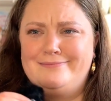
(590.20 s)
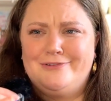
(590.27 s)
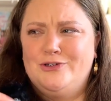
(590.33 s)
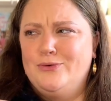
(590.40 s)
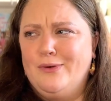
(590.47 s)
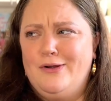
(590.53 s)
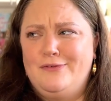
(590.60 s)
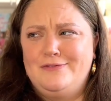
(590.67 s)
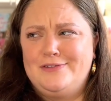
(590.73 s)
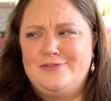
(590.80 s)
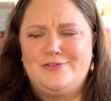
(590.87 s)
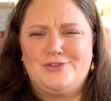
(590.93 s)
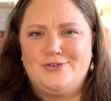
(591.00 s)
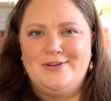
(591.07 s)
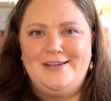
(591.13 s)
groves
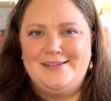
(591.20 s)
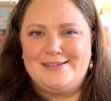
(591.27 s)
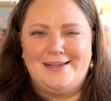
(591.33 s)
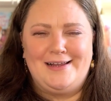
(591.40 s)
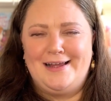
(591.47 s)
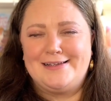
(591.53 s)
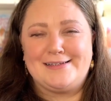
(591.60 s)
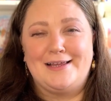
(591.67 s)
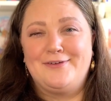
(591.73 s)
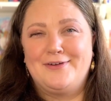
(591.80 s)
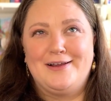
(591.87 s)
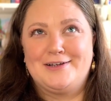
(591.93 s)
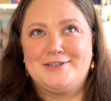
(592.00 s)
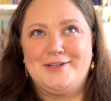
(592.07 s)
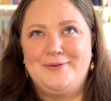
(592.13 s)
of trees, I guess. I don't
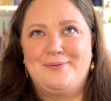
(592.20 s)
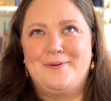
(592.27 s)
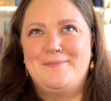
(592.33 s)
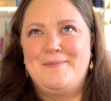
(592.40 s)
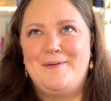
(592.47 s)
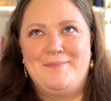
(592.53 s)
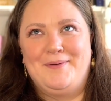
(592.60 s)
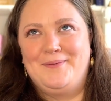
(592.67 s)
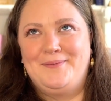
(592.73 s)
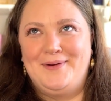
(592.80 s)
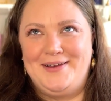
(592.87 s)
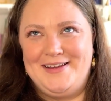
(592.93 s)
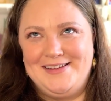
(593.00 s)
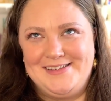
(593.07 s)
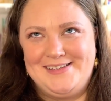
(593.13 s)
actually remember what
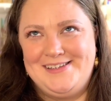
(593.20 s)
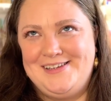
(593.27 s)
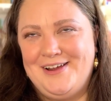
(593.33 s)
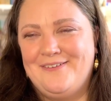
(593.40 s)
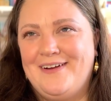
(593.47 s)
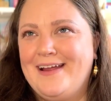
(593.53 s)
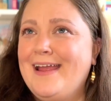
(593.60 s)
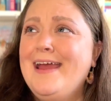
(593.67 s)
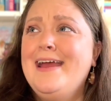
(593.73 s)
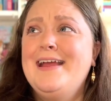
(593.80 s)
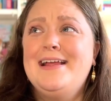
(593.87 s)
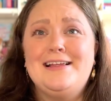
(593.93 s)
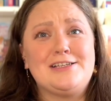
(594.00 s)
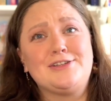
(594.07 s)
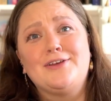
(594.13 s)
he's doing.
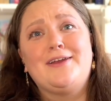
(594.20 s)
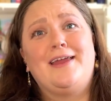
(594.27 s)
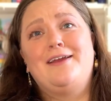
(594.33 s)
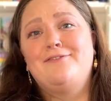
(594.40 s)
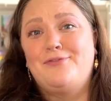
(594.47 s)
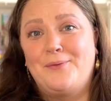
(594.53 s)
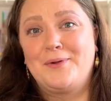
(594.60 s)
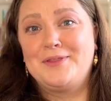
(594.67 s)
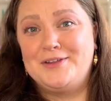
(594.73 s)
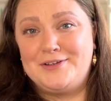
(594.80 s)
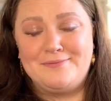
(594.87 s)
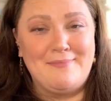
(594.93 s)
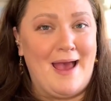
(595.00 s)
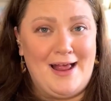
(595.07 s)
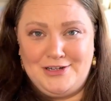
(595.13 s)
He's looking for the
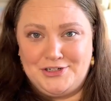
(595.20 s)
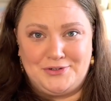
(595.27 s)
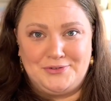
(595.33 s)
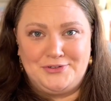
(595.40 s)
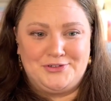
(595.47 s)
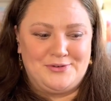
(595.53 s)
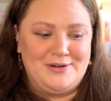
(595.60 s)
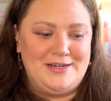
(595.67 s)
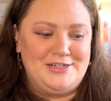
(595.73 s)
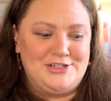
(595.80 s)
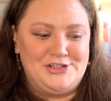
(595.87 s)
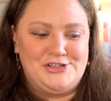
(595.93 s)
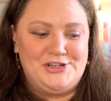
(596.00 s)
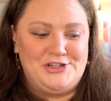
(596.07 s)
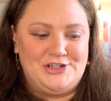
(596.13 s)
magical tree
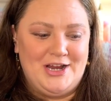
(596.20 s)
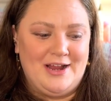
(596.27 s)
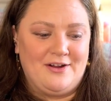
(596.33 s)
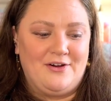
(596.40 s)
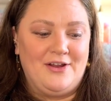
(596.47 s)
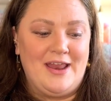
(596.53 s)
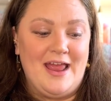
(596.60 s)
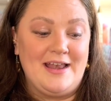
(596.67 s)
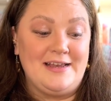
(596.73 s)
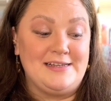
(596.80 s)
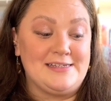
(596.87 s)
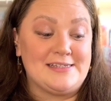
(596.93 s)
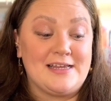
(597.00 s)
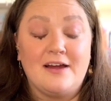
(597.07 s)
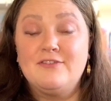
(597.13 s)
just to check on it, and he
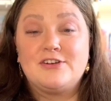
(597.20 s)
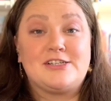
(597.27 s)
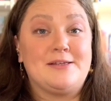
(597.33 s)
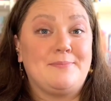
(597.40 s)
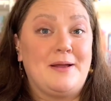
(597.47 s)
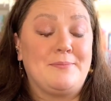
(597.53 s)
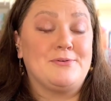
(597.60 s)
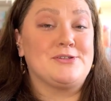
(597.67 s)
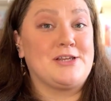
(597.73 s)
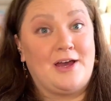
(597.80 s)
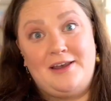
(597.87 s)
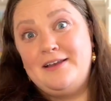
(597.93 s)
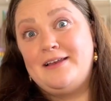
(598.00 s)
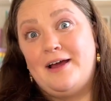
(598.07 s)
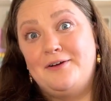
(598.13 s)
discovers that Piper's
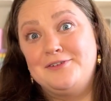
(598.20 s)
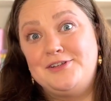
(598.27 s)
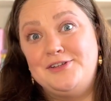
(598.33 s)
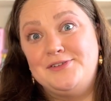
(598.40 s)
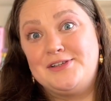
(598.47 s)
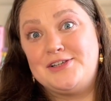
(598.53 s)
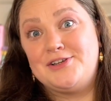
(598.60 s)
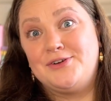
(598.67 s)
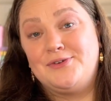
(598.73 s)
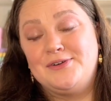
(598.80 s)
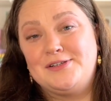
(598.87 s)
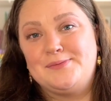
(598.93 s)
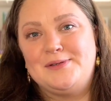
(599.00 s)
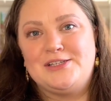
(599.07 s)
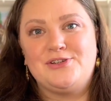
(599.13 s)
cut it down to use as her
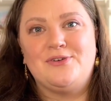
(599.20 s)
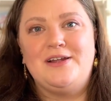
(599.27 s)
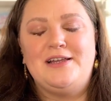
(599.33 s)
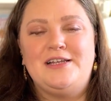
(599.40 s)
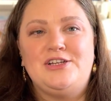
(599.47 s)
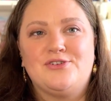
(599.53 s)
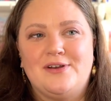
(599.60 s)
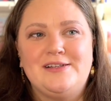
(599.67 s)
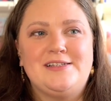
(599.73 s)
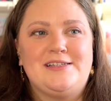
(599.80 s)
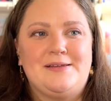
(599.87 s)
Christmas tree, and he traces